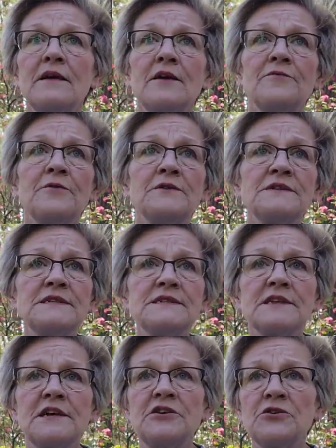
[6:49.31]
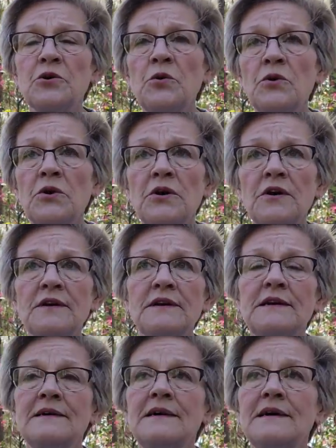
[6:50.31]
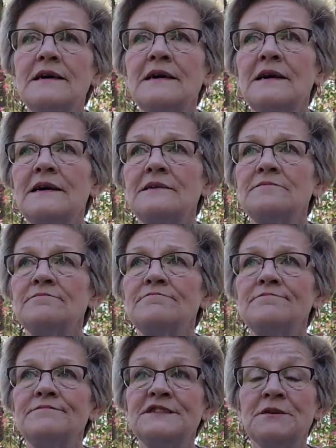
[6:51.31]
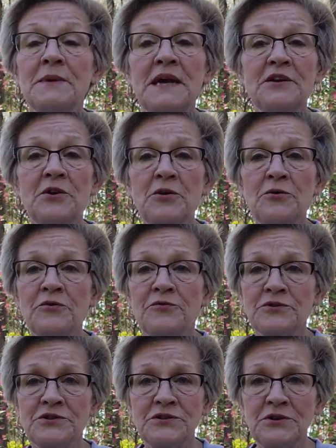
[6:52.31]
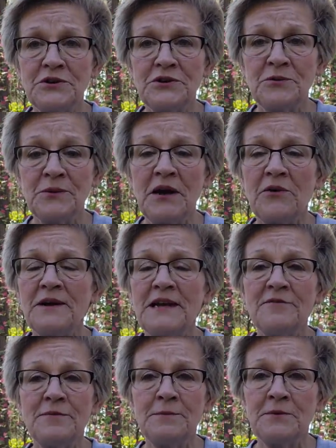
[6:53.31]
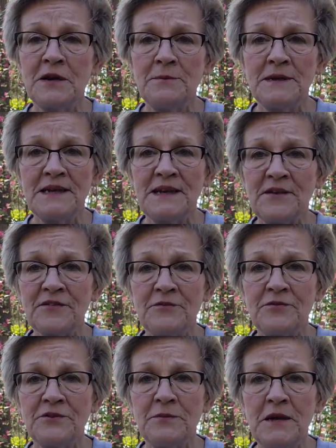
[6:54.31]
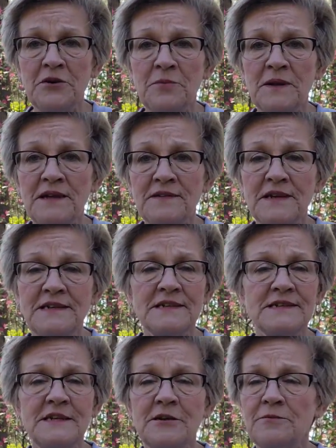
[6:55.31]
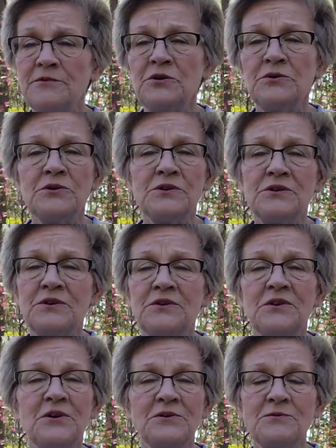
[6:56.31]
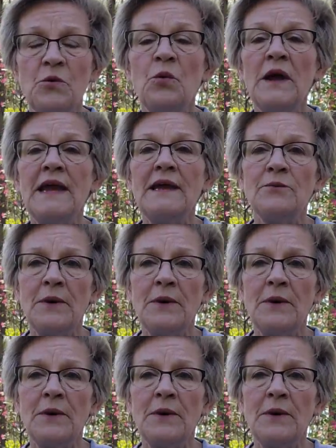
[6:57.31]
for instance like your corn, tomatoes for sure. We already have people coming in asking for tomato plants, and I just tell them no, wait.